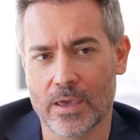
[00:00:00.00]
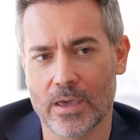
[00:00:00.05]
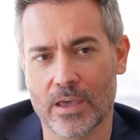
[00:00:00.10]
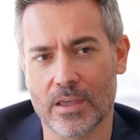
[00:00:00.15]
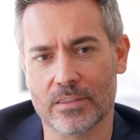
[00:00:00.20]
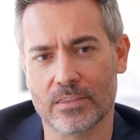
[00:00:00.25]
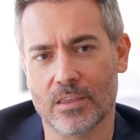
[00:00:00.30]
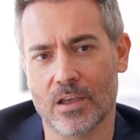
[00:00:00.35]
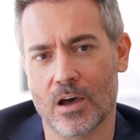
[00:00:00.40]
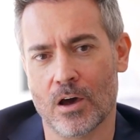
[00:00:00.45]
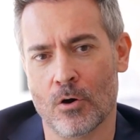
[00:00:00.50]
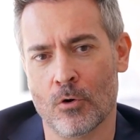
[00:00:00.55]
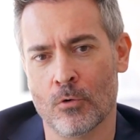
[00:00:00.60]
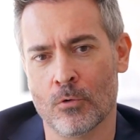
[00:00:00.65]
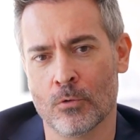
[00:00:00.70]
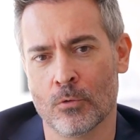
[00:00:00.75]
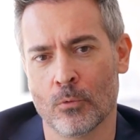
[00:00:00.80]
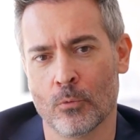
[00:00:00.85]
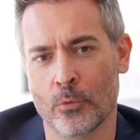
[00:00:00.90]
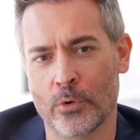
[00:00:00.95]
And now
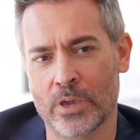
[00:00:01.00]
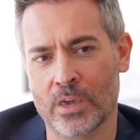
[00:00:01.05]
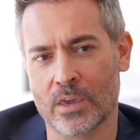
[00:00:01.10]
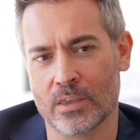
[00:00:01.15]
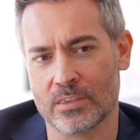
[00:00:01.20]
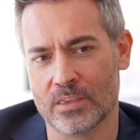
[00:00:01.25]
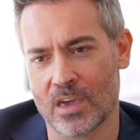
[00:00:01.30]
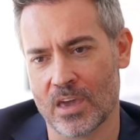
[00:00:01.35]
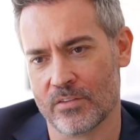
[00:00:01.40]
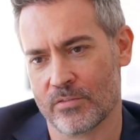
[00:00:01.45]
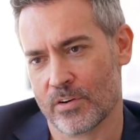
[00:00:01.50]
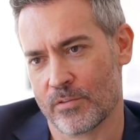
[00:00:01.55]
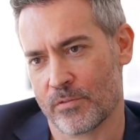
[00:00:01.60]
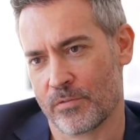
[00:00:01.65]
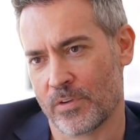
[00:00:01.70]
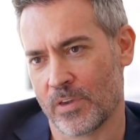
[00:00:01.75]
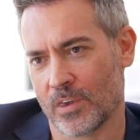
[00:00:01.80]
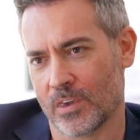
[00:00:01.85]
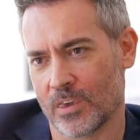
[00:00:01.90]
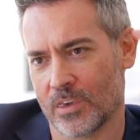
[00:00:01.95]
we can have
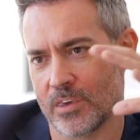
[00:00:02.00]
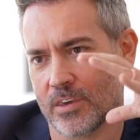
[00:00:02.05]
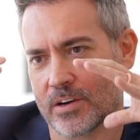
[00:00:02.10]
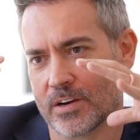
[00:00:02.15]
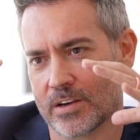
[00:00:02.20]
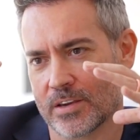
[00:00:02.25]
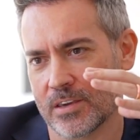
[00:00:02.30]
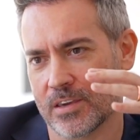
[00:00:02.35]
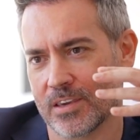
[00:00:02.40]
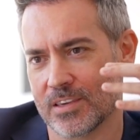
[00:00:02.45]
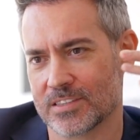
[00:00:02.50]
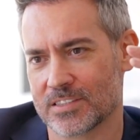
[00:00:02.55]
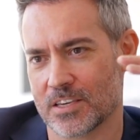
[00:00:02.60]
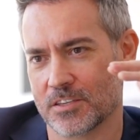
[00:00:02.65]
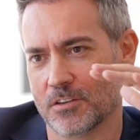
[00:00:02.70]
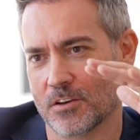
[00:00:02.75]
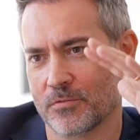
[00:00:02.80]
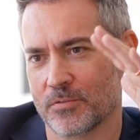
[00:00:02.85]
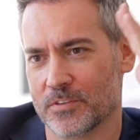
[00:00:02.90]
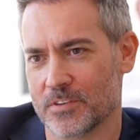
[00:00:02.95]
everything here
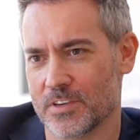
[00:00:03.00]
inside of